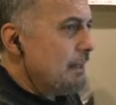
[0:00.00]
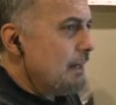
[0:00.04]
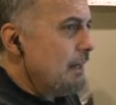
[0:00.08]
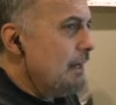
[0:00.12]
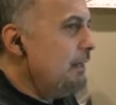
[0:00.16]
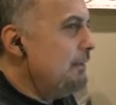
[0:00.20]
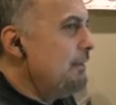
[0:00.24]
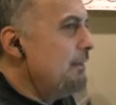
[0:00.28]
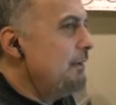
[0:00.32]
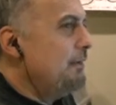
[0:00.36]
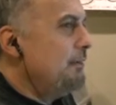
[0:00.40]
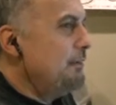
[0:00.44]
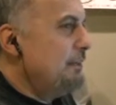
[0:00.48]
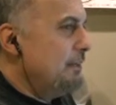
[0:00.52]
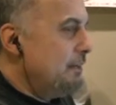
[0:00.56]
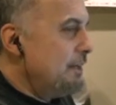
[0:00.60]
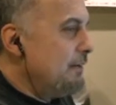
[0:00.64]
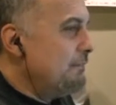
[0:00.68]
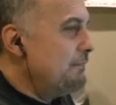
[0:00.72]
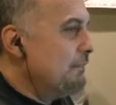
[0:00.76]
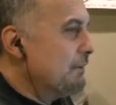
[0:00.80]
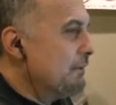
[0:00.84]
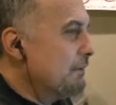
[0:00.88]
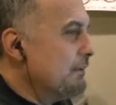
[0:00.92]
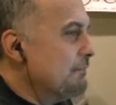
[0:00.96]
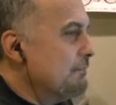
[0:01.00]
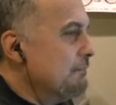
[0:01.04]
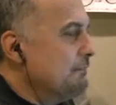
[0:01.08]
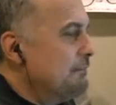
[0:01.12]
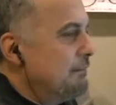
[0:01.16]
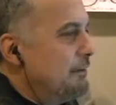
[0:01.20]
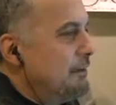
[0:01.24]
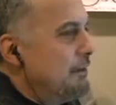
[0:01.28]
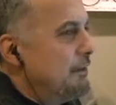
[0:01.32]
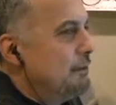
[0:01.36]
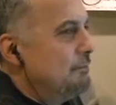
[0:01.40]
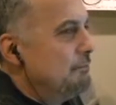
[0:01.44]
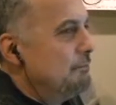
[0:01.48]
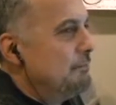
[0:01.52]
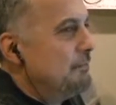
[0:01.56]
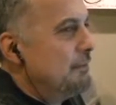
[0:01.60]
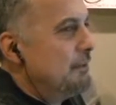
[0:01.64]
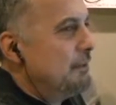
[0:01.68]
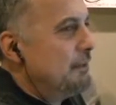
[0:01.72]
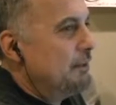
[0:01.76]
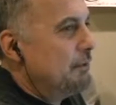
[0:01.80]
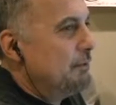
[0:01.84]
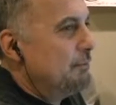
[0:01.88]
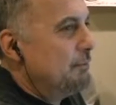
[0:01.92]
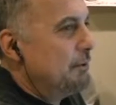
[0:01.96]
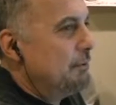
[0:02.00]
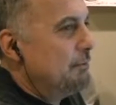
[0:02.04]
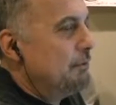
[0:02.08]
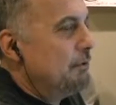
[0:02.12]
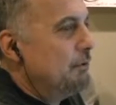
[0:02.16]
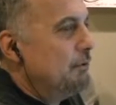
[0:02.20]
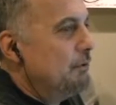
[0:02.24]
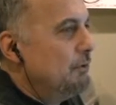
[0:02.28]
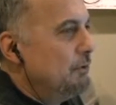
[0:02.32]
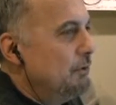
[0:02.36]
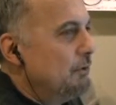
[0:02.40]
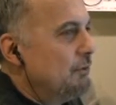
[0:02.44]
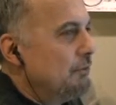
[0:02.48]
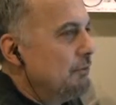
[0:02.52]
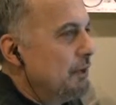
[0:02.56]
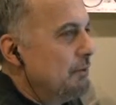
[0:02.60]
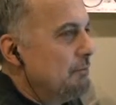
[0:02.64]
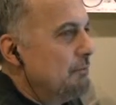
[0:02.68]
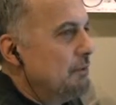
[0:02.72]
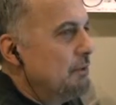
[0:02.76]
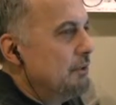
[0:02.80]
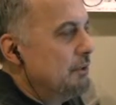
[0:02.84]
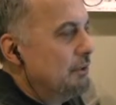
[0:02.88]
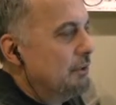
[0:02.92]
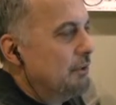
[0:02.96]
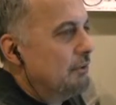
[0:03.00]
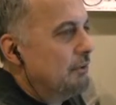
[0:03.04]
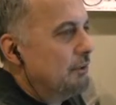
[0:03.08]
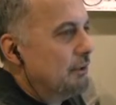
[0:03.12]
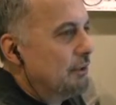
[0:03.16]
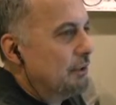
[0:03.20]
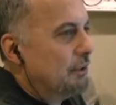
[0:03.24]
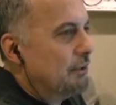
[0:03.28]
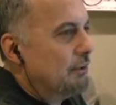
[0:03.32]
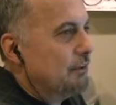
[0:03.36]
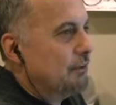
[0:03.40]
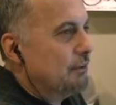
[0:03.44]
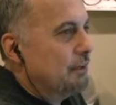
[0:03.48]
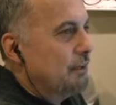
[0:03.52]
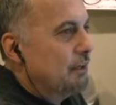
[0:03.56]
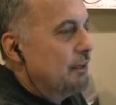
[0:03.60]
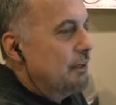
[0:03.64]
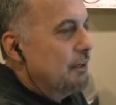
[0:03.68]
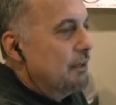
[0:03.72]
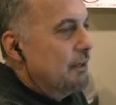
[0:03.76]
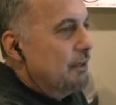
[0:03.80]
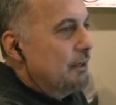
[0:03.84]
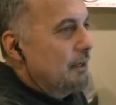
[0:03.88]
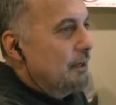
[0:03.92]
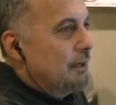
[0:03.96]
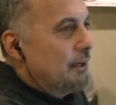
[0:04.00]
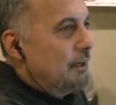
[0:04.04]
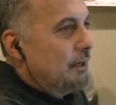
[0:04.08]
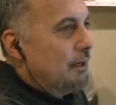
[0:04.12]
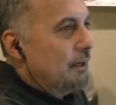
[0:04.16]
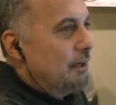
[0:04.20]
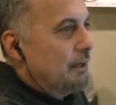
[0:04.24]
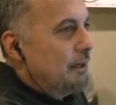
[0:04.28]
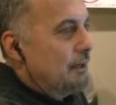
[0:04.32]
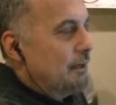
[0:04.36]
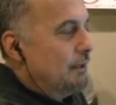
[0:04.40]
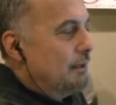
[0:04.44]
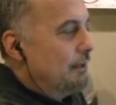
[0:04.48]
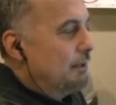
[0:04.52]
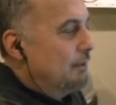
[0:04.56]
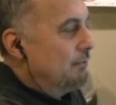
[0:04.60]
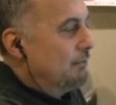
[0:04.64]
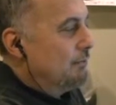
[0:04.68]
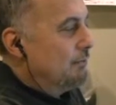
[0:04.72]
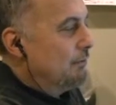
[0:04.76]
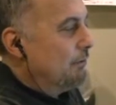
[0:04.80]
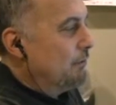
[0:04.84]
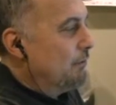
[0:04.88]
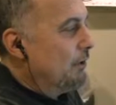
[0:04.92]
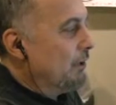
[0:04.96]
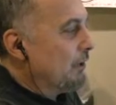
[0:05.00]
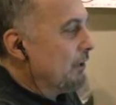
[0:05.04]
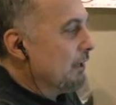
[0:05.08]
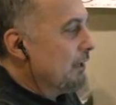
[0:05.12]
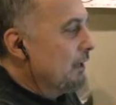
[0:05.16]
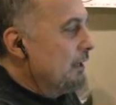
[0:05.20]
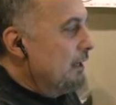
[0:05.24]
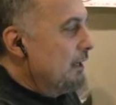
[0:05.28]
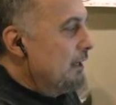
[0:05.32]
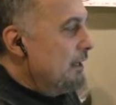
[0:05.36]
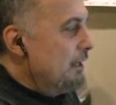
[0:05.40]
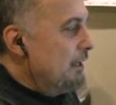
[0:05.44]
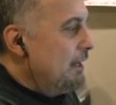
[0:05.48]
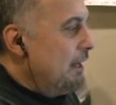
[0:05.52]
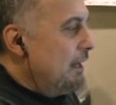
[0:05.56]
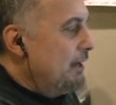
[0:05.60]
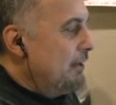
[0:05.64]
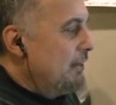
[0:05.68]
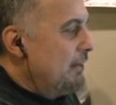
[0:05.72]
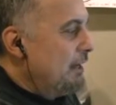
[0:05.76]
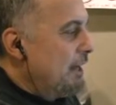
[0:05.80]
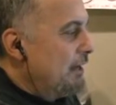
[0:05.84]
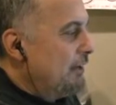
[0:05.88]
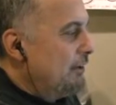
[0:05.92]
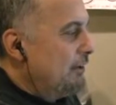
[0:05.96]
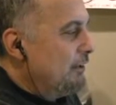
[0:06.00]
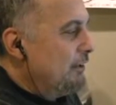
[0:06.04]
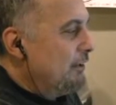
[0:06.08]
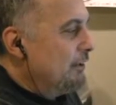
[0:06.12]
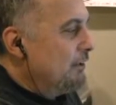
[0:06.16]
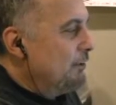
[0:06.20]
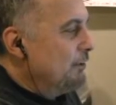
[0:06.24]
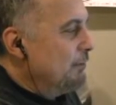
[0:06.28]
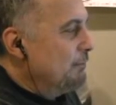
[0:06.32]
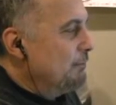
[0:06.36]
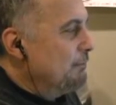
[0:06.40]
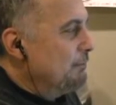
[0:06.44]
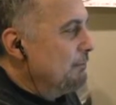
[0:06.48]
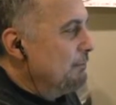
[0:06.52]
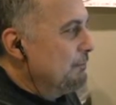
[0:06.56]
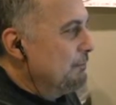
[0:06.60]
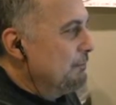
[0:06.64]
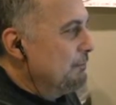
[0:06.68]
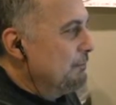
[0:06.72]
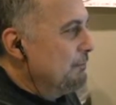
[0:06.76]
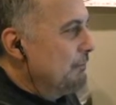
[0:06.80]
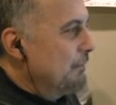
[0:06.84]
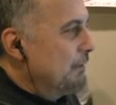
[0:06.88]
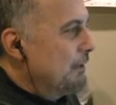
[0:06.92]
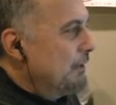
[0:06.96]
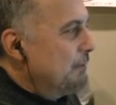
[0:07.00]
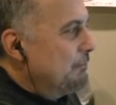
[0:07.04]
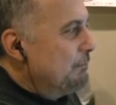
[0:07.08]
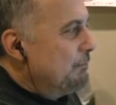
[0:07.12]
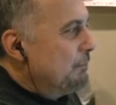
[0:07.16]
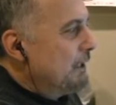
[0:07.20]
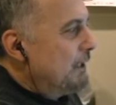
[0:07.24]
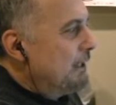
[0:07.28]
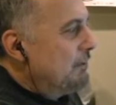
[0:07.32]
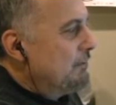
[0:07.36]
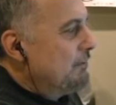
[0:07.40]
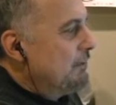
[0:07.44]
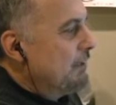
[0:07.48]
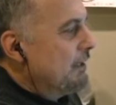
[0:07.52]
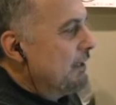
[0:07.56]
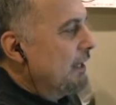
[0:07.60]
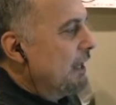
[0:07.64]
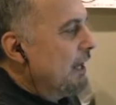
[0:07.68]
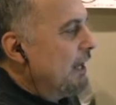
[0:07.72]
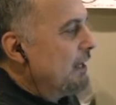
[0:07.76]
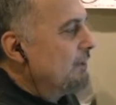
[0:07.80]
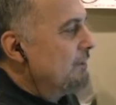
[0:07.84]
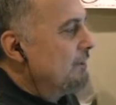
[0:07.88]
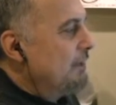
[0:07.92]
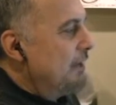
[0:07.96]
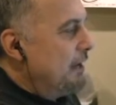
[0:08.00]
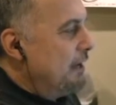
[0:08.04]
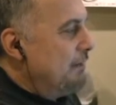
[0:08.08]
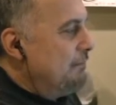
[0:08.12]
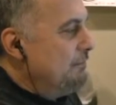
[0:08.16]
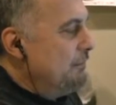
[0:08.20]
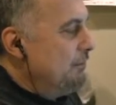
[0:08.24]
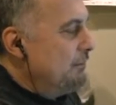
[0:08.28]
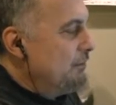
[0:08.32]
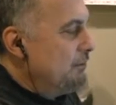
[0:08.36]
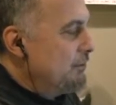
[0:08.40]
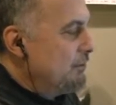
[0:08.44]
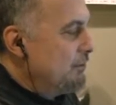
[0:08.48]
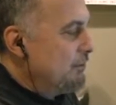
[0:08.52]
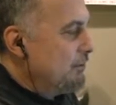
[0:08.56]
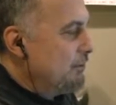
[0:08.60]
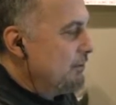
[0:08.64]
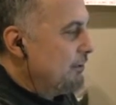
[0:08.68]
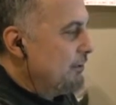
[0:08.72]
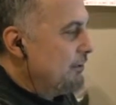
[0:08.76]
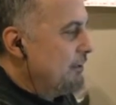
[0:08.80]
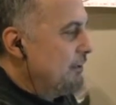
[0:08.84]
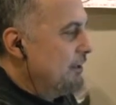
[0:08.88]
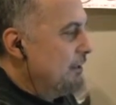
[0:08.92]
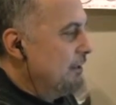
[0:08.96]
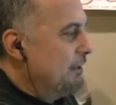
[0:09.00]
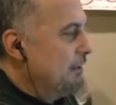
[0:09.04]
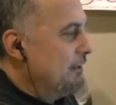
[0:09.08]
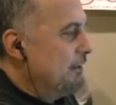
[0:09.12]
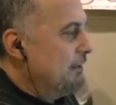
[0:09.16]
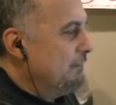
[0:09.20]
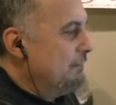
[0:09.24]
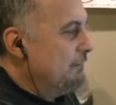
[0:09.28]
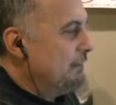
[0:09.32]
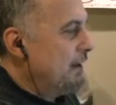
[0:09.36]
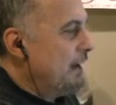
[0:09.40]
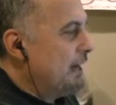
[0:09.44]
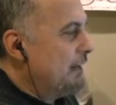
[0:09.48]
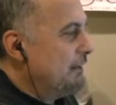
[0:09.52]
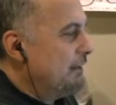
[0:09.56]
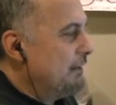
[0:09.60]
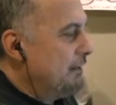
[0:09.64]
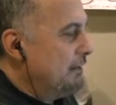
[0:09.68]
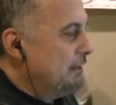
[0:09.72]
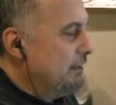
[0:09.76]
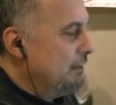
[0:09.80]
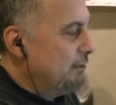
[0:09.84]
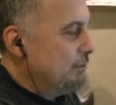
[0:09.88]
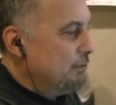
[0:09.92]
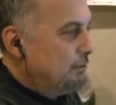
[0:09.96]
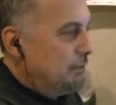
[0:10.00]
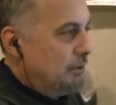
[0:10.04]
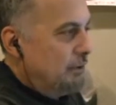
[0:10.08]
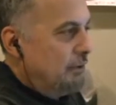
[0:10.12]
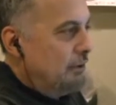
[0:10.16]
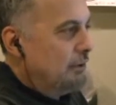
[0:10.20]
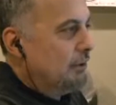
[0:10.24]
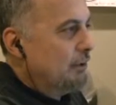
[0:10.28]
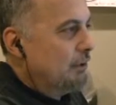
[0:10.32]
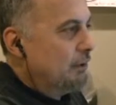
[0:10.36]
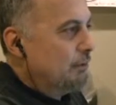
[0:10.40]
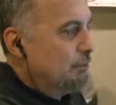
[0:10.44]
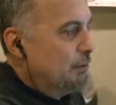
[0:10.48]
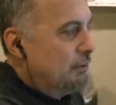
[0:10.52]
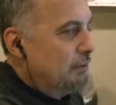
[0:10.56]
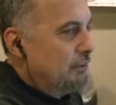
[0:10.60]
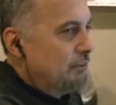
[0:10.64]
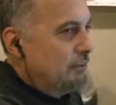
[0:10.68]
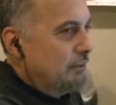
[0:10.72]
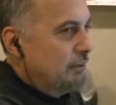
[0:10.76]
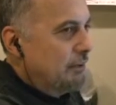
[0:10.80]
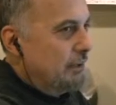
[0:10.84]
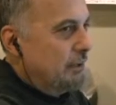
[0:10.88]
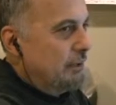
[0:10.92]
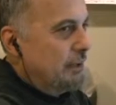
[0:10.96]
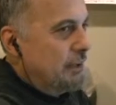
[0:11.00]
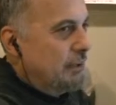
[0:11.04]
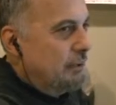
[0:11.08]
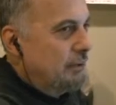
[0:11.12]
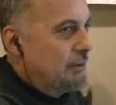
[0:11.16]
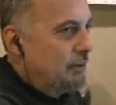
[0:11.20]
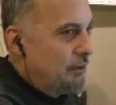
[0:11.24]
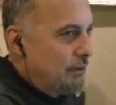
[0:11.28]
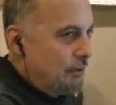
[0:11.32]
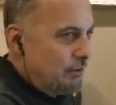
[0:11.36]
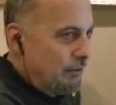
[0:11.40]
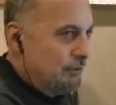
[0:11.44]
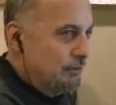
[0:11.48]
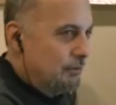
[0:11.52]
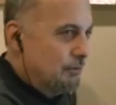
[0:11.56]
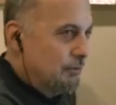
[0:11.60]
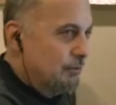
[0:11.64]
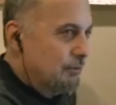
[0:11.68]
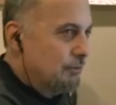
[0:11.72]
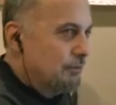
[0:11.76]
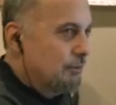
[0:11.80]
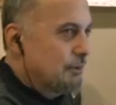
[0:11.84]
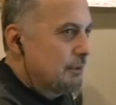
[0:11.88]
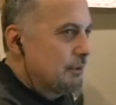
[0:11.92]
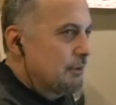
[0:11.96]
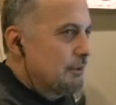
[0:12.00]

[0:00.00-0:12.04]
And they're different from the people who are just coming here looking for work. Now, that article placed a lot of emphasis on the fact that this particular person that they talked to